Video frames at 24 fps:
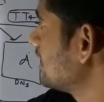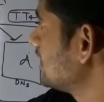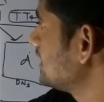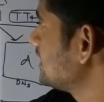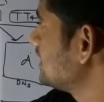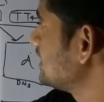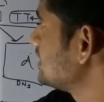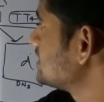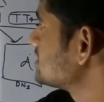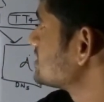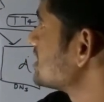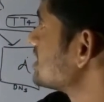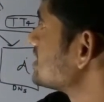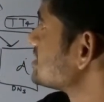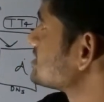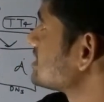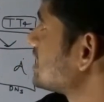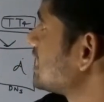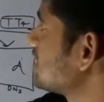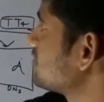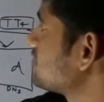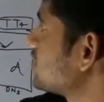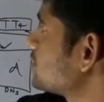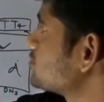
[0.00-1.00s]
is
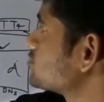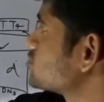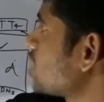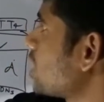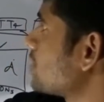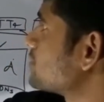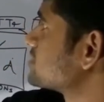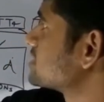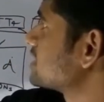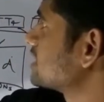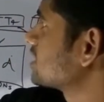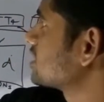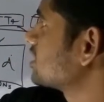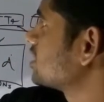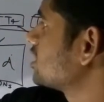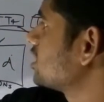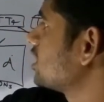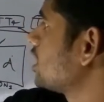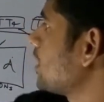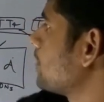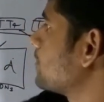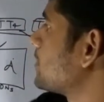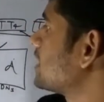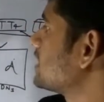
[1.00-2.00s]
slave of job
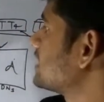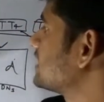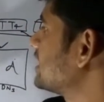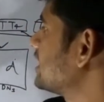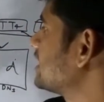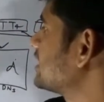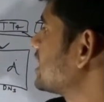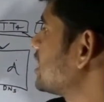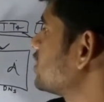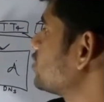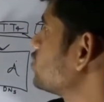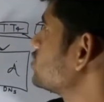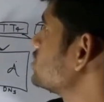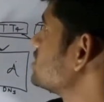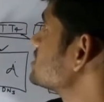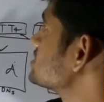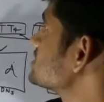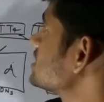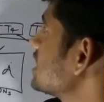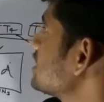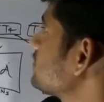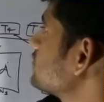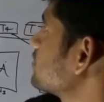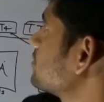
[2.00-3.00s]
tracker, but data node
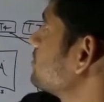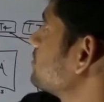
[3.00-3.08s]
is slave